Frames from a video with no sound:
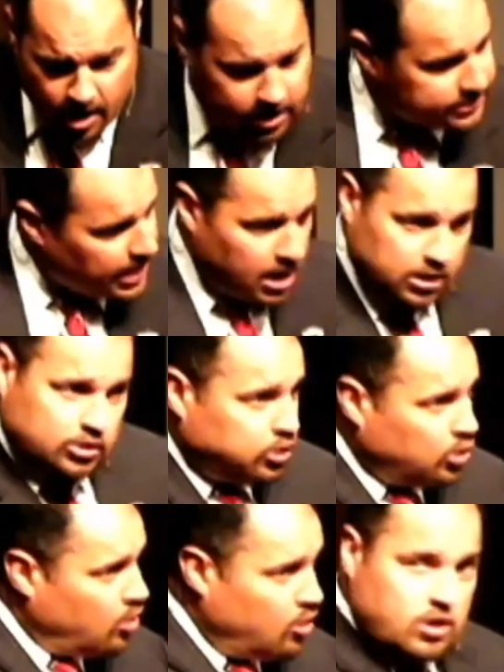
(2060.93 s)
they're
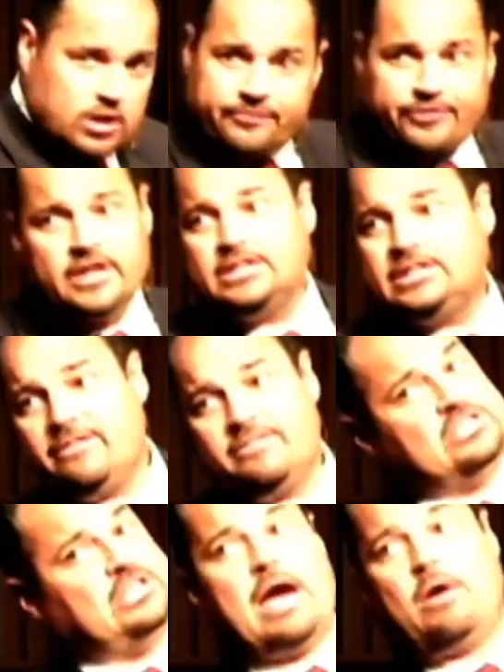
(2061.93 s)
glued in front of the TV.
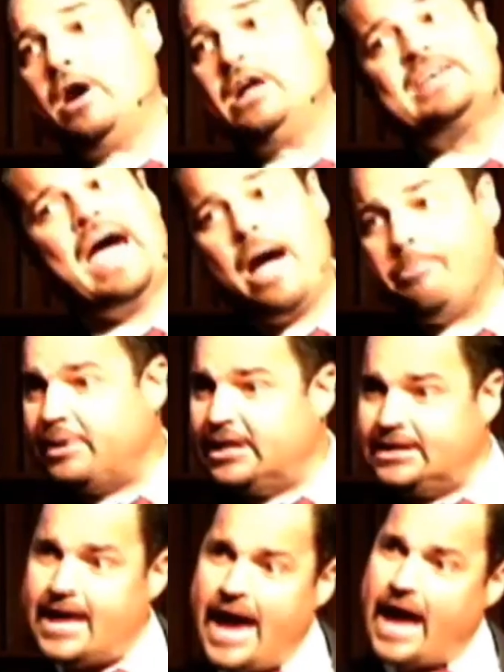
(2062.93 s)
See, what's happening
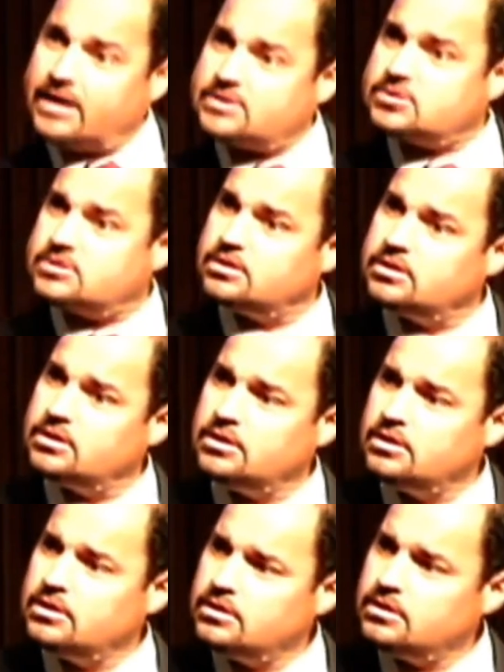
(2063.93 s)
next
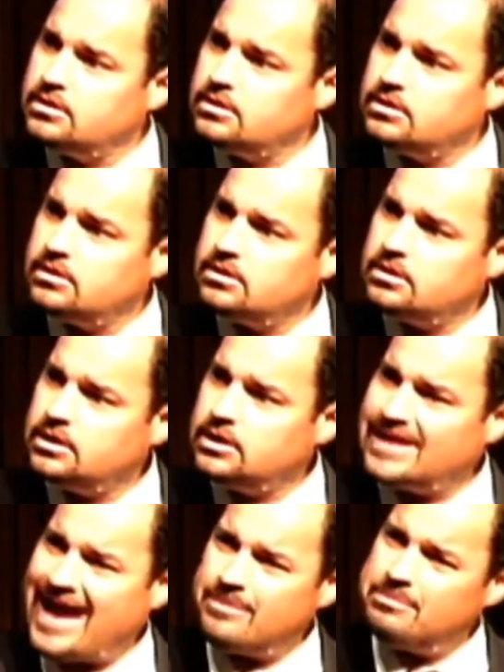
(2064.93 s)
in
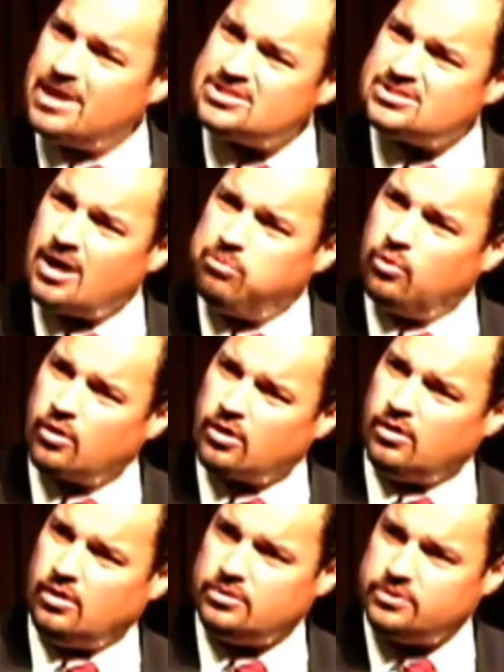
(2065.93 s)
that messed up world?